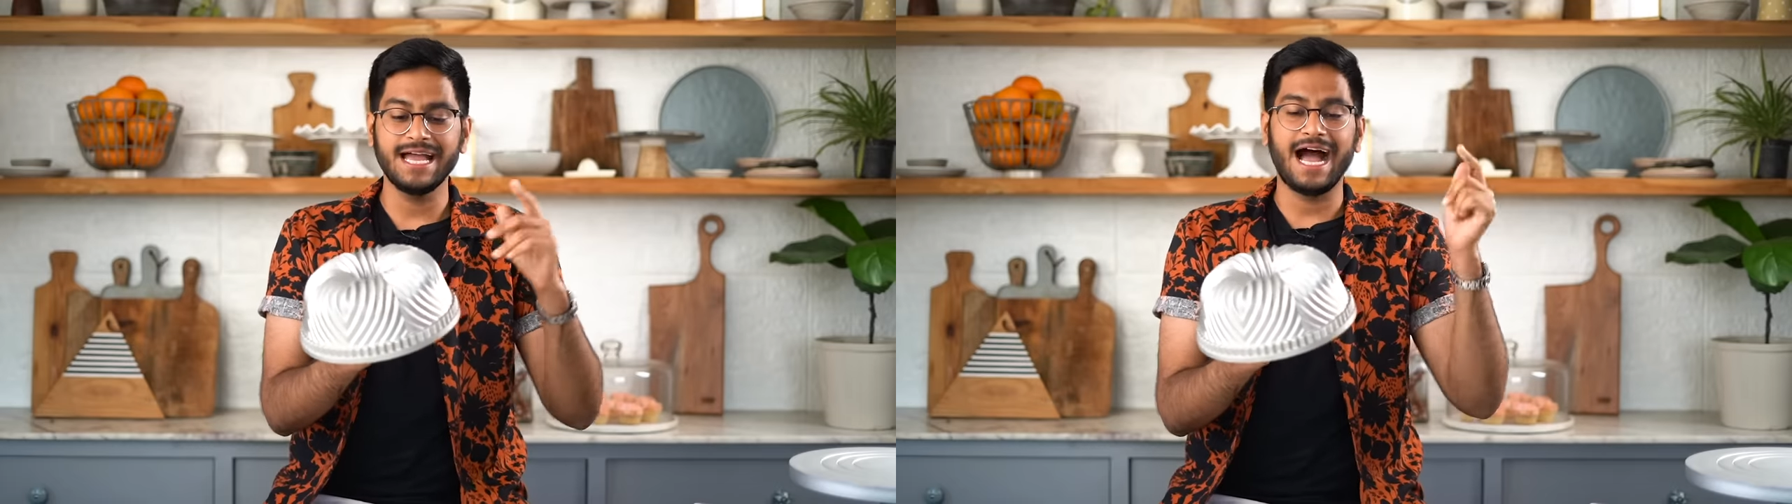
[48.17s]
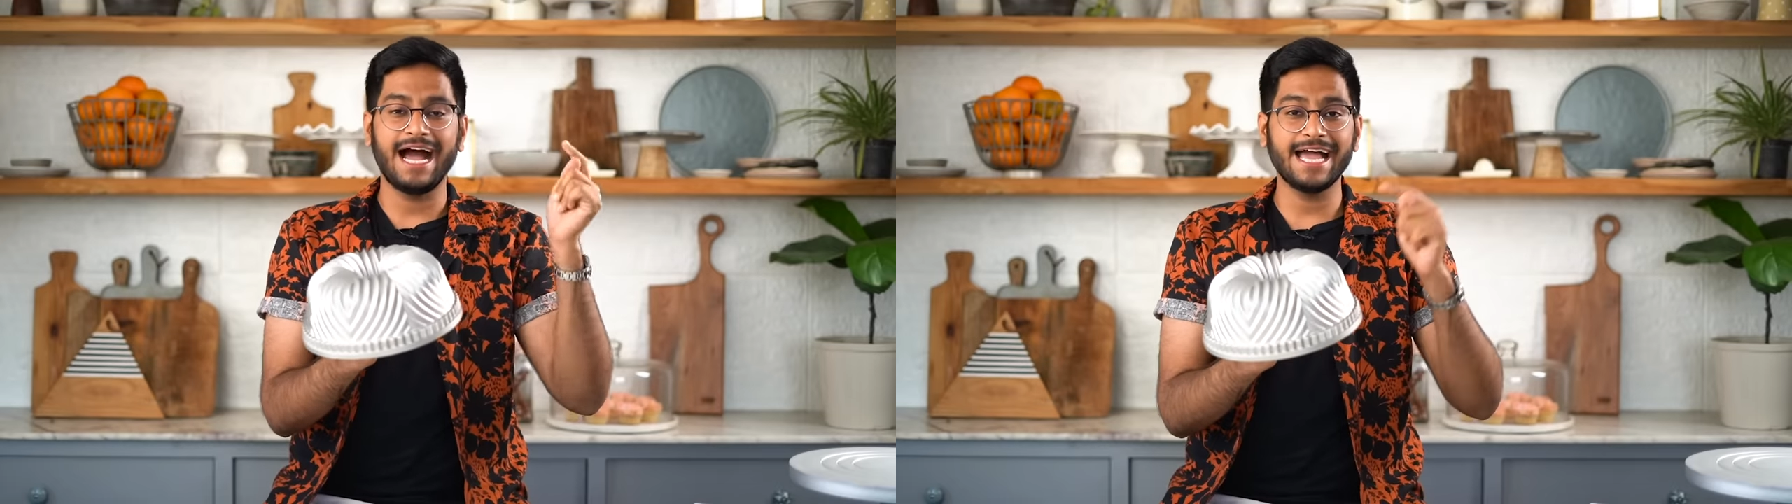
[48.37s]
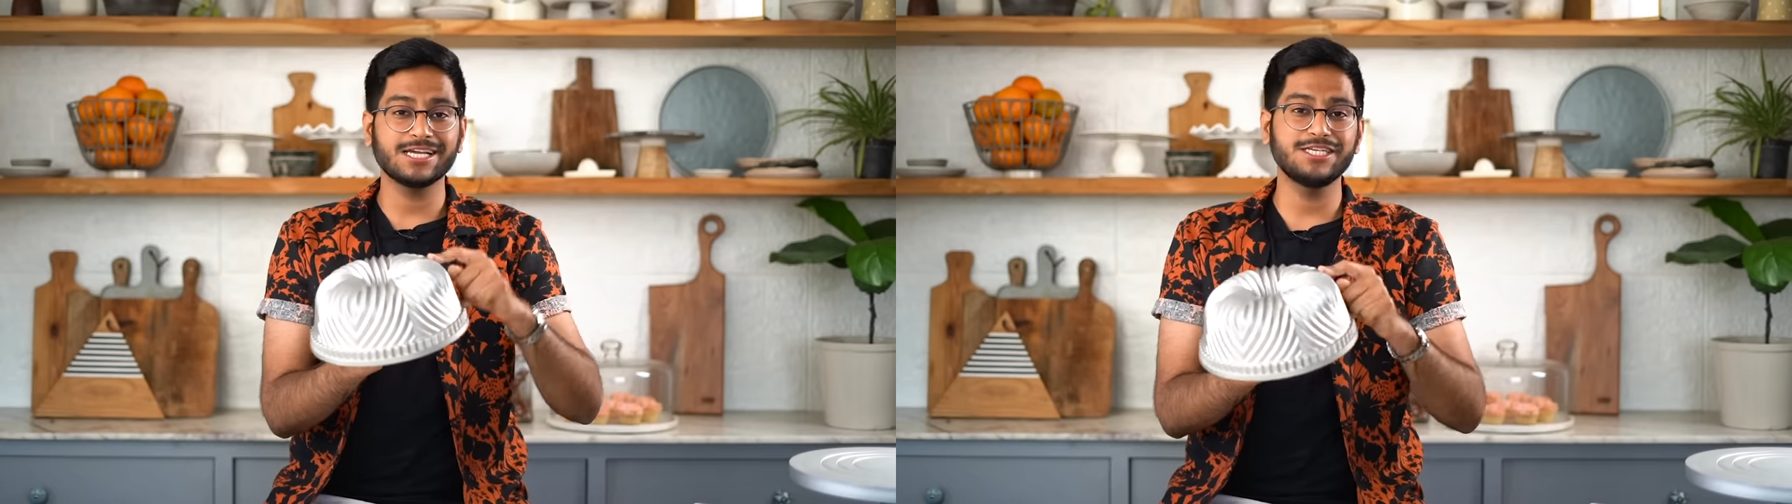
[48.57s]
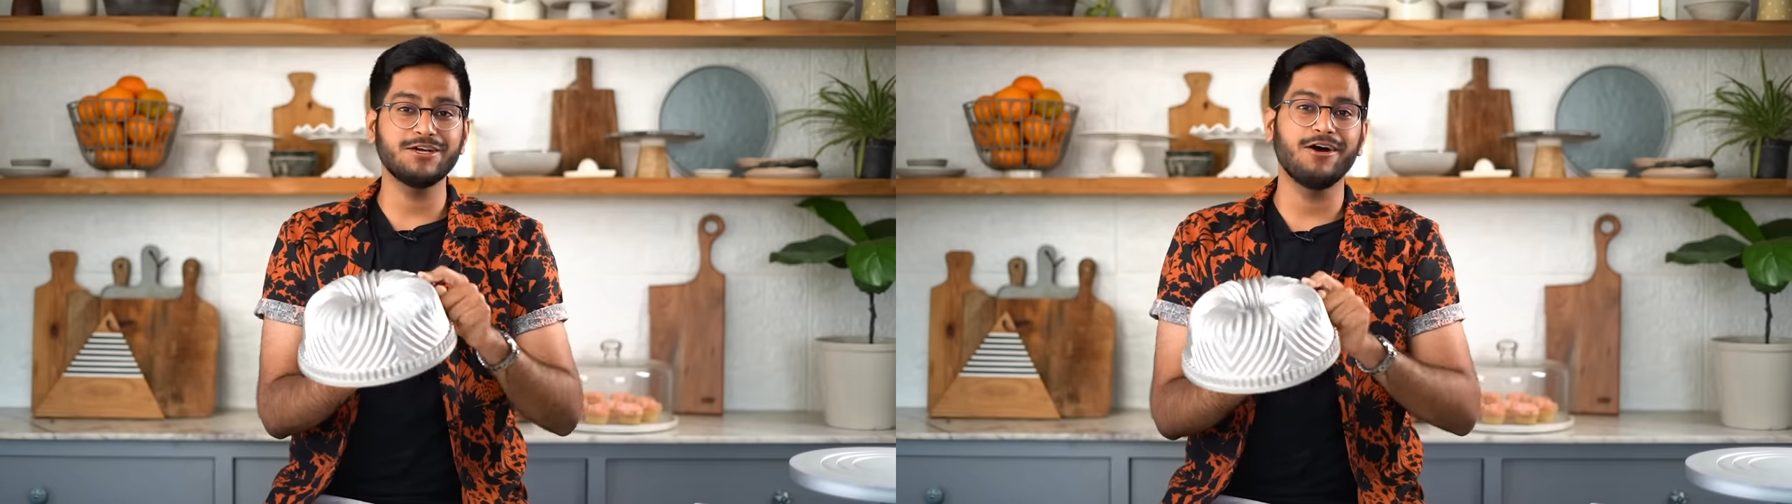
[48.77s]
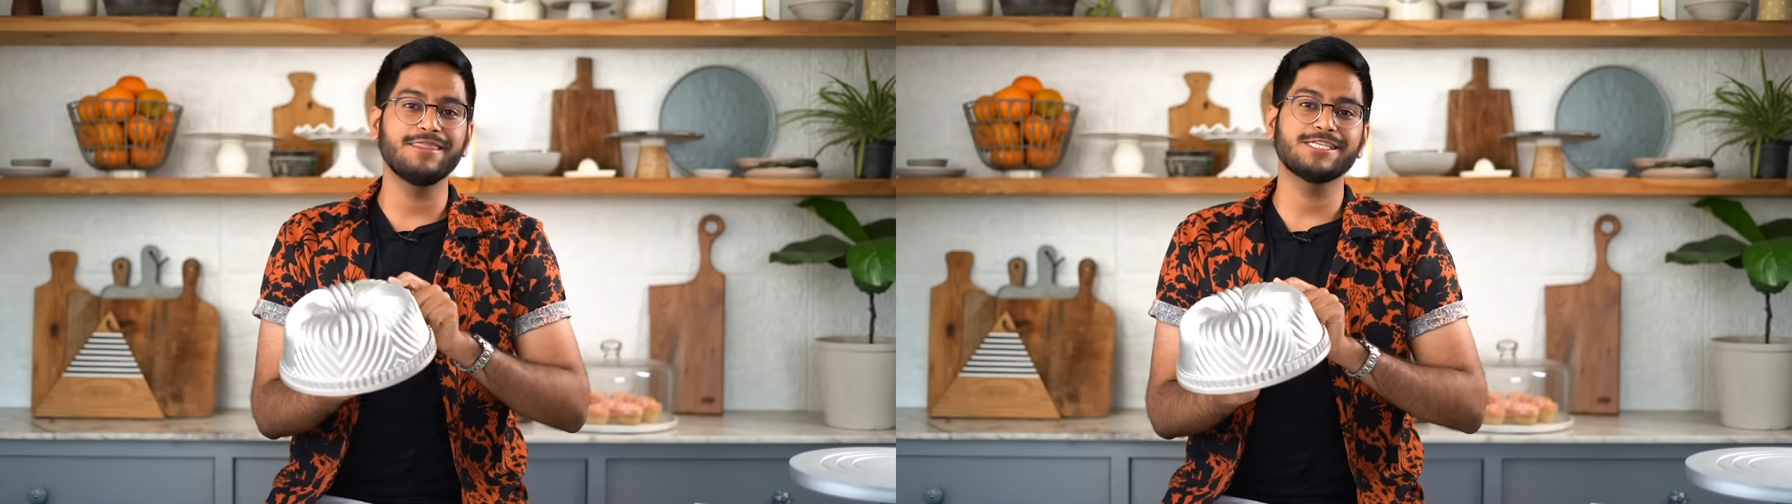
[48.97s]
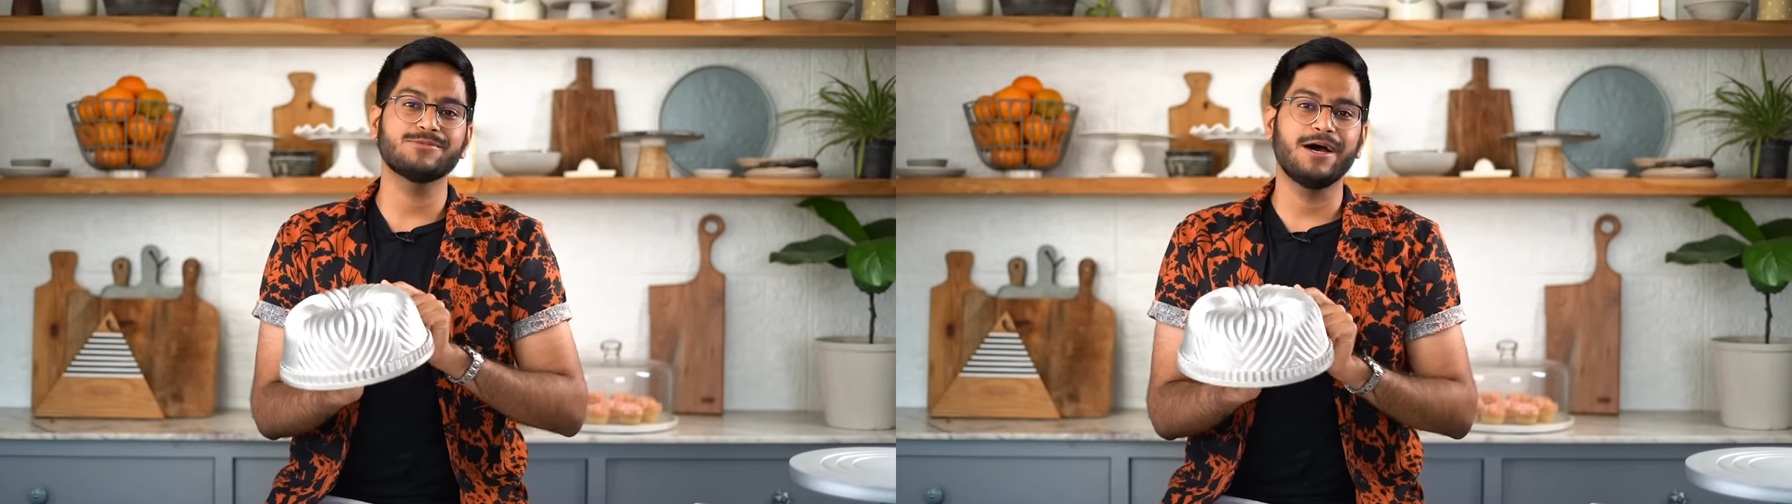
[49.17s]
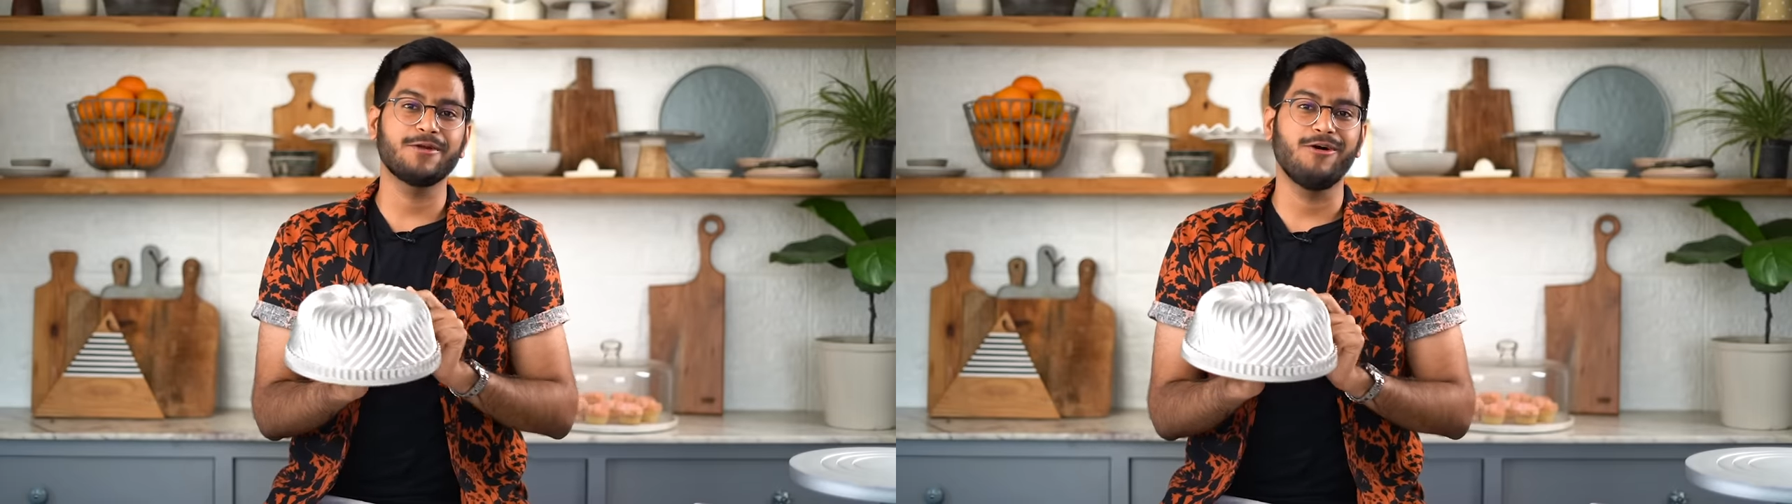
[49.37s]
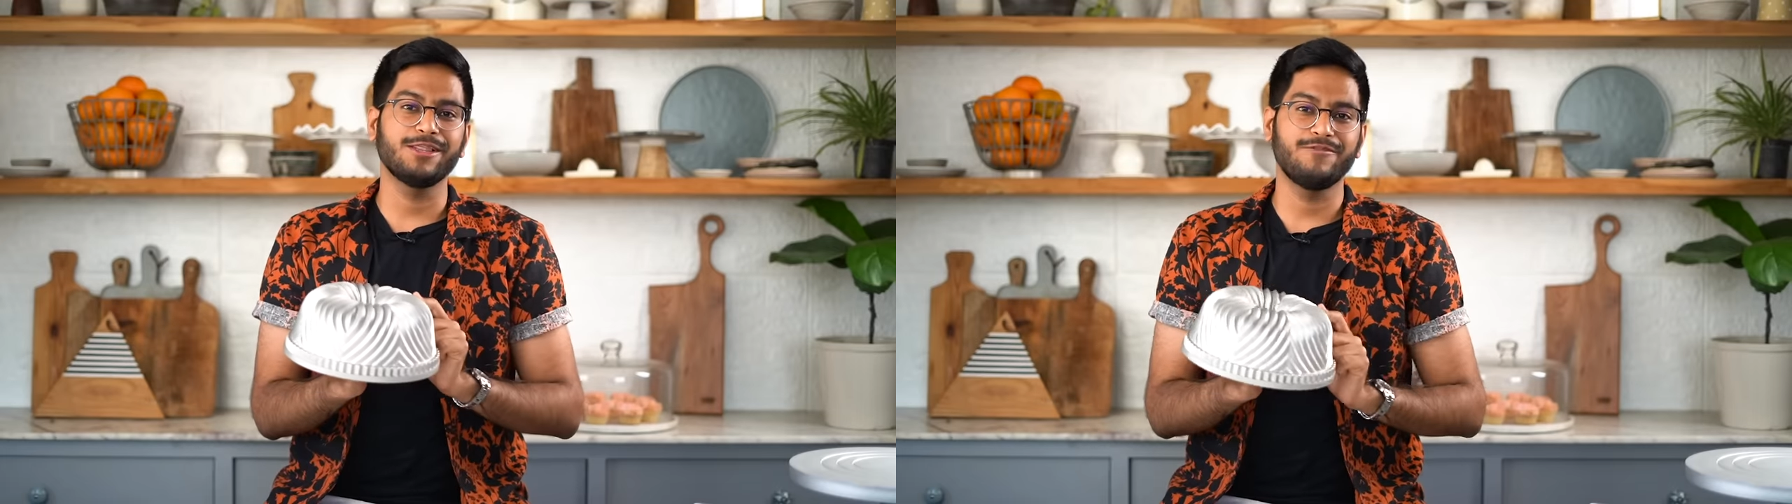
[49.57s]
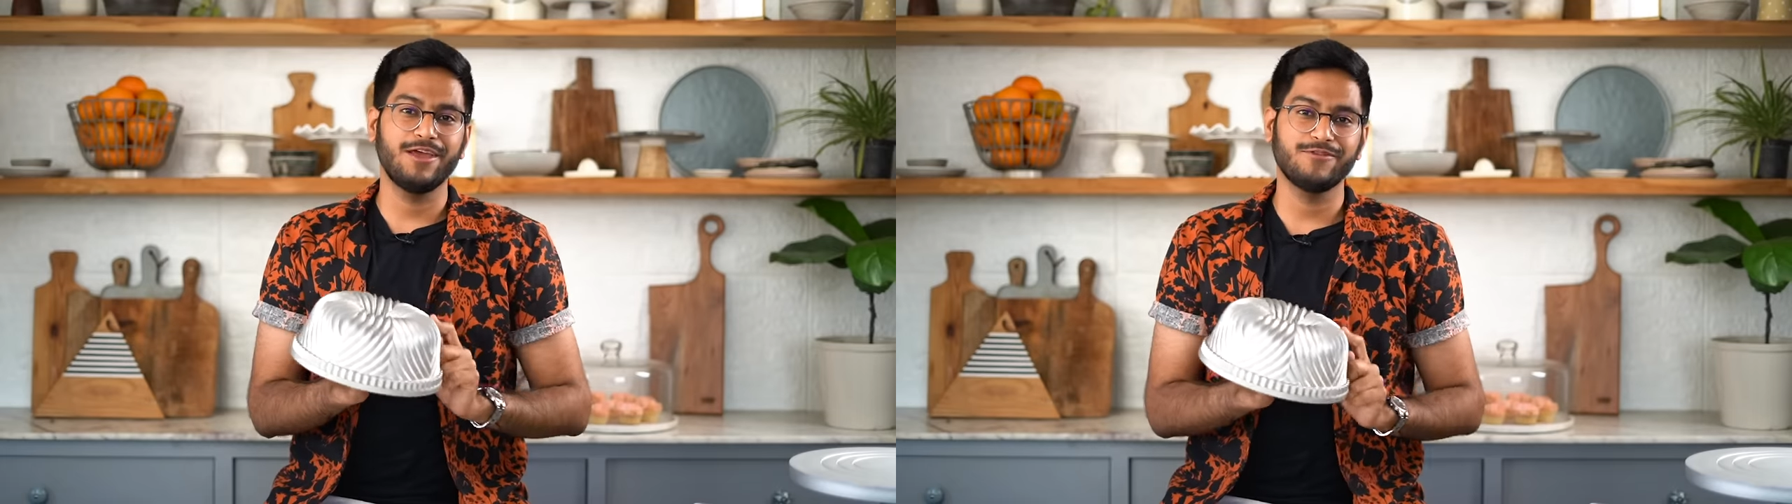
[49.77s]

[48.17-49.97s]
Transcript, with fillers: I actually got this one all the way